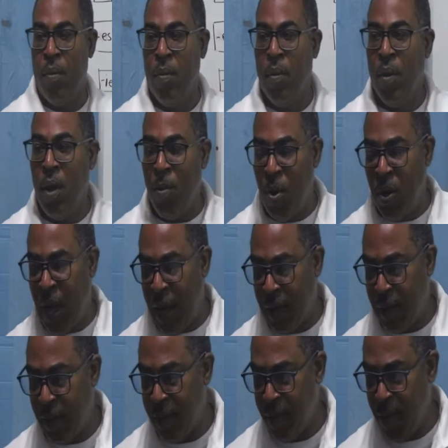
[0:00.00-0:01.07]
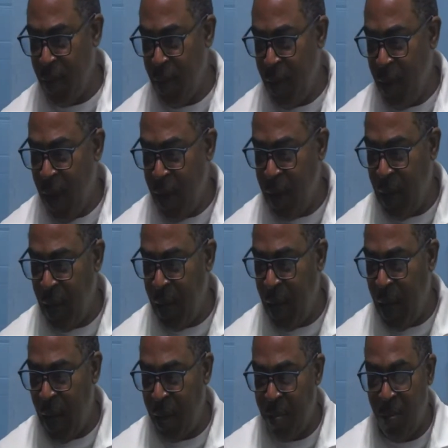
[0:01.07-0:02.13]
How about that? And then
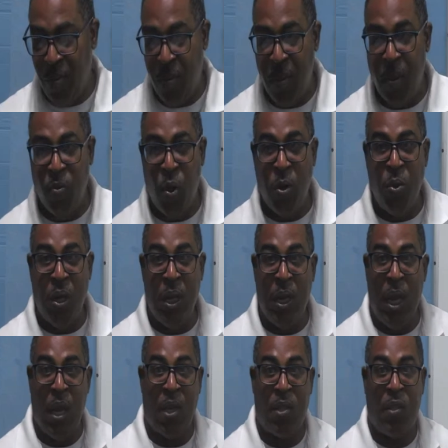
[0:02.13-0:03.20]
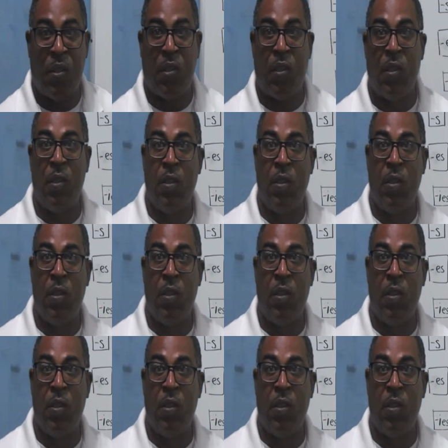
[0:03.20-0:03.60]
one with an X.